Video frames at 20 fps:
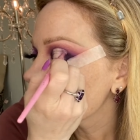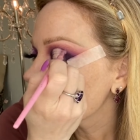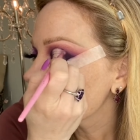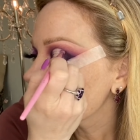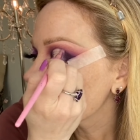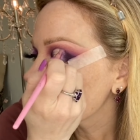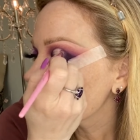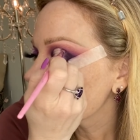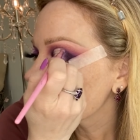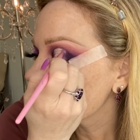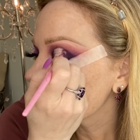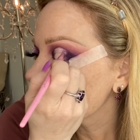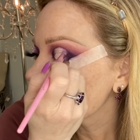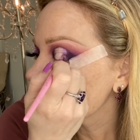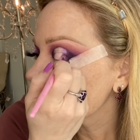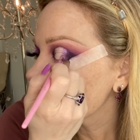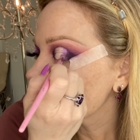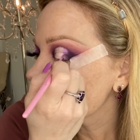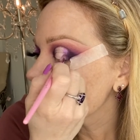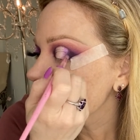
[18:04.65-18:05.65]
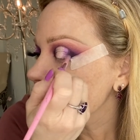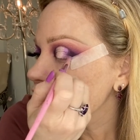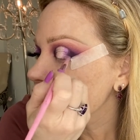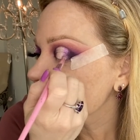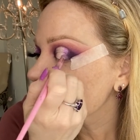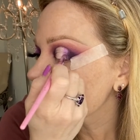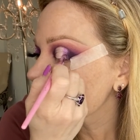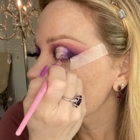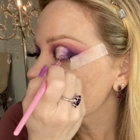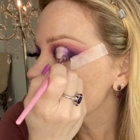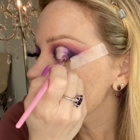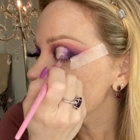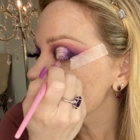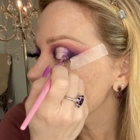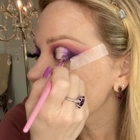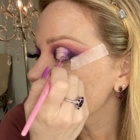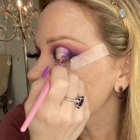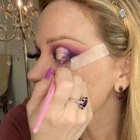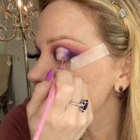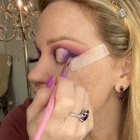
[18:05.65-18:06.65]
and for this
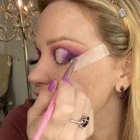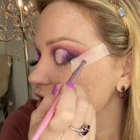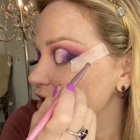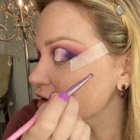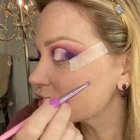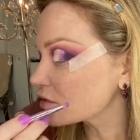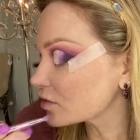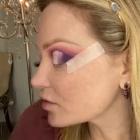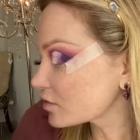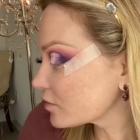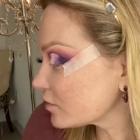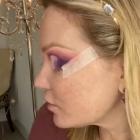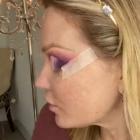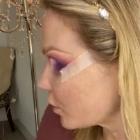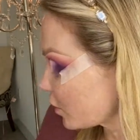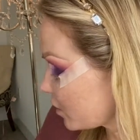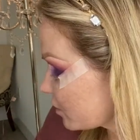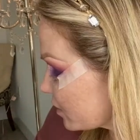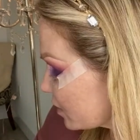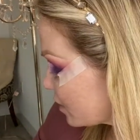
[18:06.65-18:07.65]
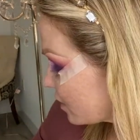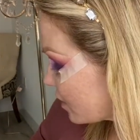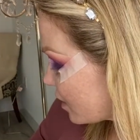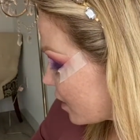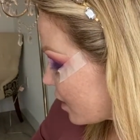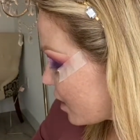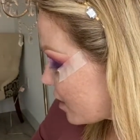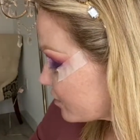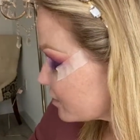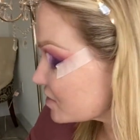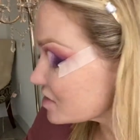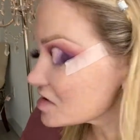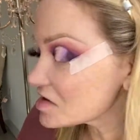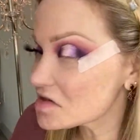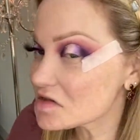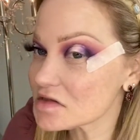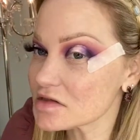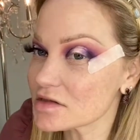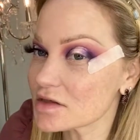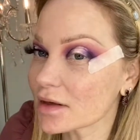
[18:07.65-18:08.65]
particular formula, I'm
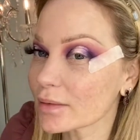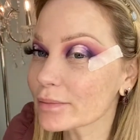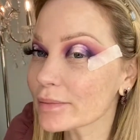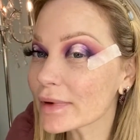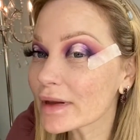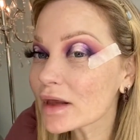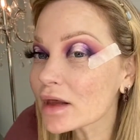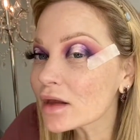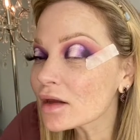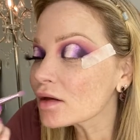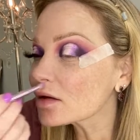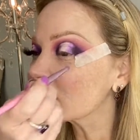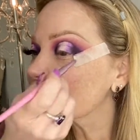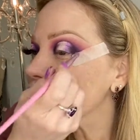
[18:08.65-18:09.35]
stamping it